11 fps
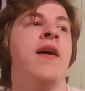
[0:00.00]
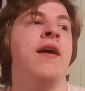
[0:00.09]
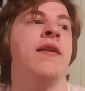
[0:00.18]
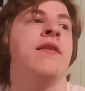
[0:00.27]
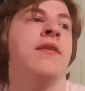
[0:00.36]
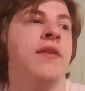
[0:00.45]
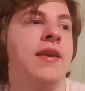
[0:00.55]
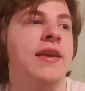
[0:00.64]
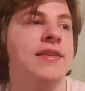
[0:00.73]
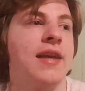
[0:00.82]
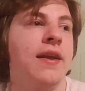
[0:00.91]
then
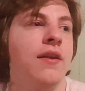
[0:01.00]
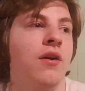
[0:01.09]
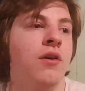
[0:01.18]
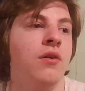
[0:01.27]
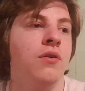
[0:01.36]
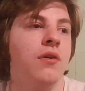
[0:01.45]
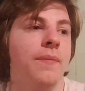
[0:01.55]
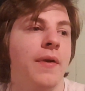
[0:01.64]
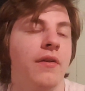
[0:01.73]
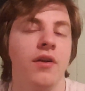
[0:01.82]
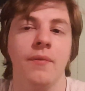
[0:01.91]
he said, oh,
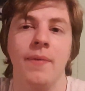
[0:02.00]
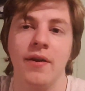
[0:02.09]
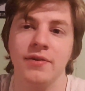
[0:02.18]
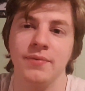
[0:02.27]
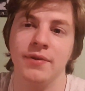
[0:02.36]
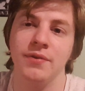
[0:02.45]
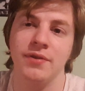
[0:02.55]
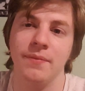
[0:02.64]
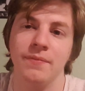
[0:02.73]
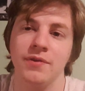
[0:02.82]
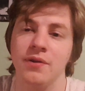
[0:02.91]
apparently our parents want to do
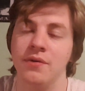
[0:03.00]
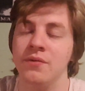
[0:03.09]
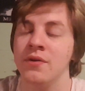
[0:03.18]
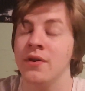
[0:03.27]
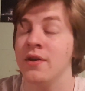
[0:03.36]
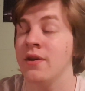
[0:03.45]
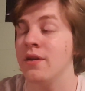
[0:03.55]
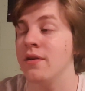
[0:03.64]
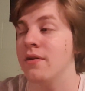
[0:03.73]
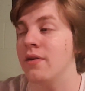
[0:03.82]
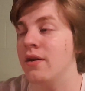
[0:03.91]
something. So
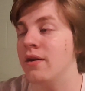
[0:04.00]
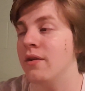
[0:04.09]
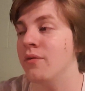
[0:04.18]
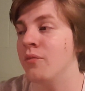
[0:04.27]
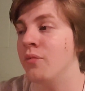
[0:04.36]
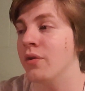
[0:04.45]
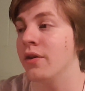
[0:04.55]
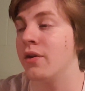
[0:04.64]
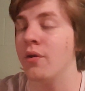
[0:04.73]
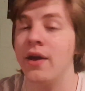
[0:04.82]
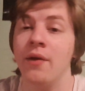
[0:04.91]
we were
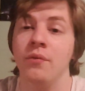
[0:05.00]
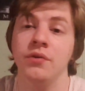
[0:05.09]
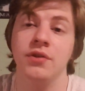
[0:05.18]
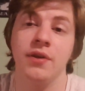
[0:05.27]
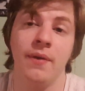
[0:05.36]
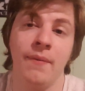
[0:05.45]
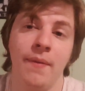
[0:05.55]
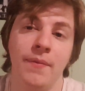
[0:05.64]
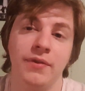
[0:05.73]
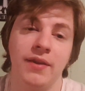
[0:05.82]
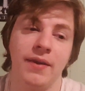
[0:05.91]
like, okay, we'll do something on my
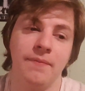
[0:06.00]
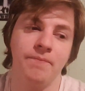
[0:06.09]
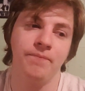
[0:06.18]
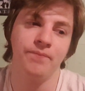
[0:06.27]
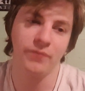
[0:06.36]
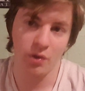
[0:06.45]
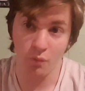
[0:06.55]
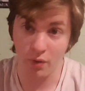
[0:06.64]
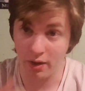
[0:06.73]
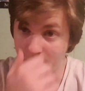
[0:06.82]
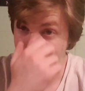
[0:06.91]
birthday then.
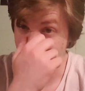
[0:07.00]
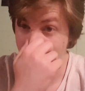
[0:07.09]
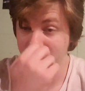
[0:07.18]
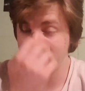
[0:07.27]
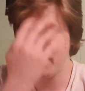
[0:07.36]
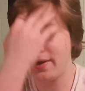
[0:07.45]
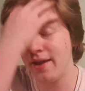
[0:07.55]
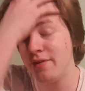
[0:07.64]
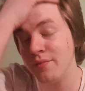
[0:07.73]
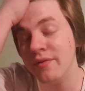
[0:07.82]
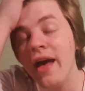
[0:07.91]
Well, apparently we can't
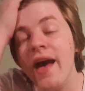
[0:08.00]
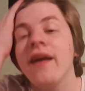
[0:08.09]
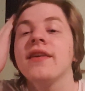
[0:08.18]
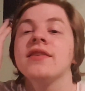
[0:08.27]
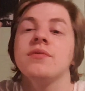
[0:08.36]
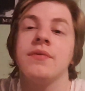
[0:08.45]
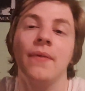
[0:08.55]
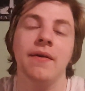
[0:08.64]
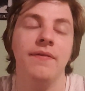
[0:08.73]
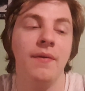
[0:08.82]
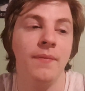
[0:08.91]
do that because one of my
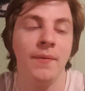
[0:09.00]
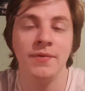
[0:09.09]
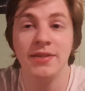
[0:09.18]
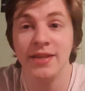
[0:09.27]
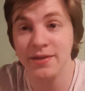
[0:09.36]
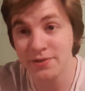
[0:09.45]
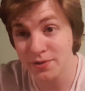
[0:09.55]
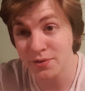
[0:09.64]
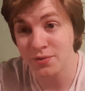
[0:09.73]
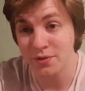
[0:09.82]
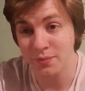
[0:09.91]
family members is getting
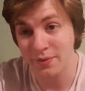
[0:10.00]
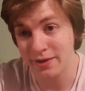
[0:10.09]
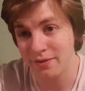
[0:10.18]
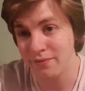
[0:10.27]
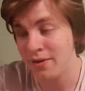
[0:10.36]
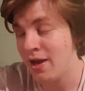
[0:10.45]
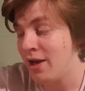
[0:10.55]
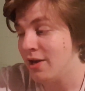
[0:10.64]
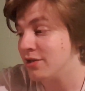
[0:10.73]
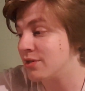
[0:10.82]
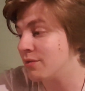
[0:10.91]
surgery the week of.
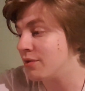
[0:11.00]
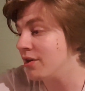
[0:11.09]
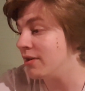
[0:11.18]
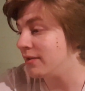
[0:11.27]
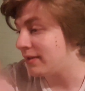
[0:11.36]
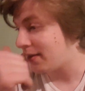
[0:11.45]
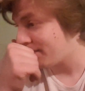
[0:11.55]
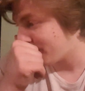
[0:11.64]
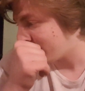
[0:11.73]
So currently,